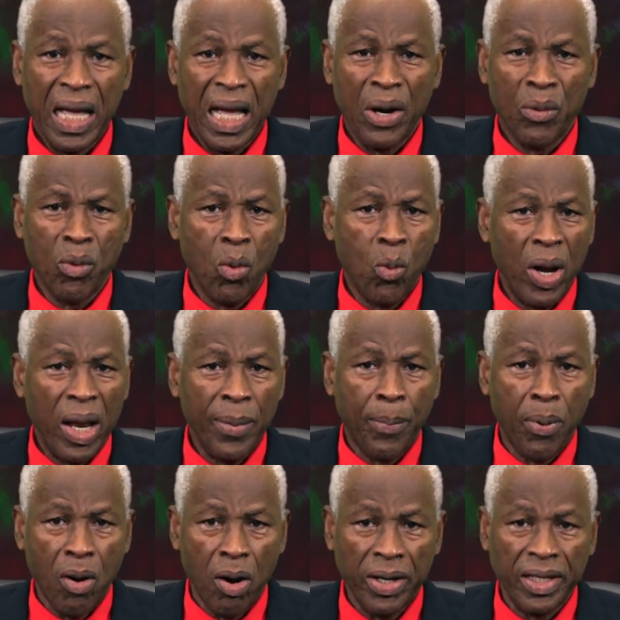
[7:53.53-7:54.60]
and were well
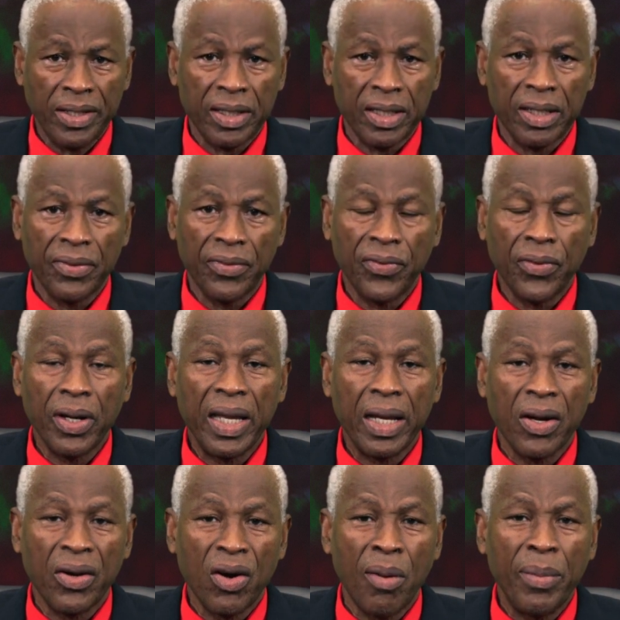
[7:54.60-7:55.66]
poised for
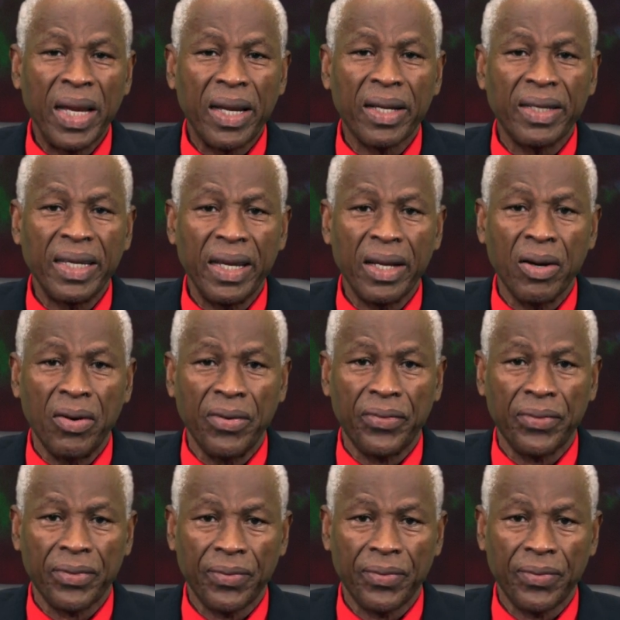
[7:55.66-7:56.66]
economic takeoff.